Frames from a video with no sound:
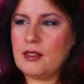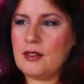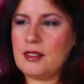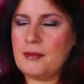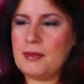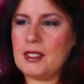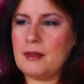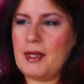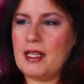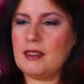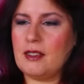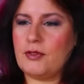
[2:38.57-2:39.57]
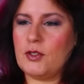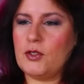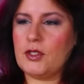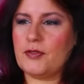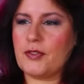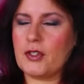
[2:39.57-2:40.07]
So it seems to me as if
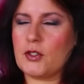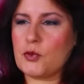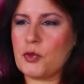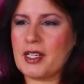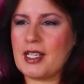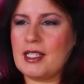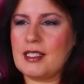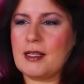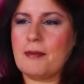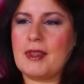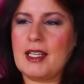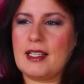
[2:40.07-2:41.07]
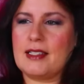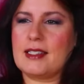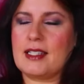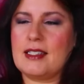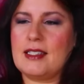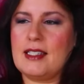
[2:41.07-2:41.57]
Lucifer is working some things,
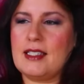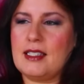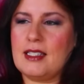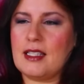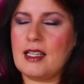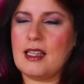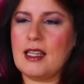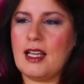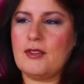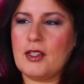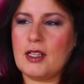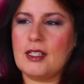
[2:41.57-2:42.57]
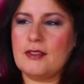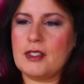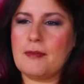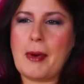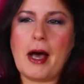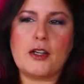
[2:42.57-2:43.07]
because this is a level of
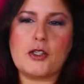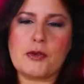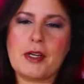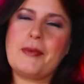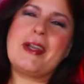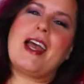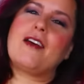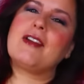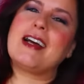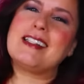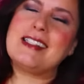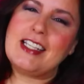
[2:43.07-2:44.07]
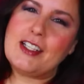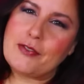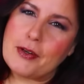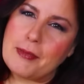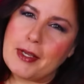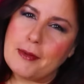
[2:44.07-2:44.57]
debauchery we have not seen
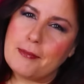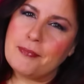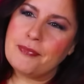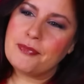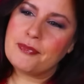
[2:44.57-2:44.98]
from him.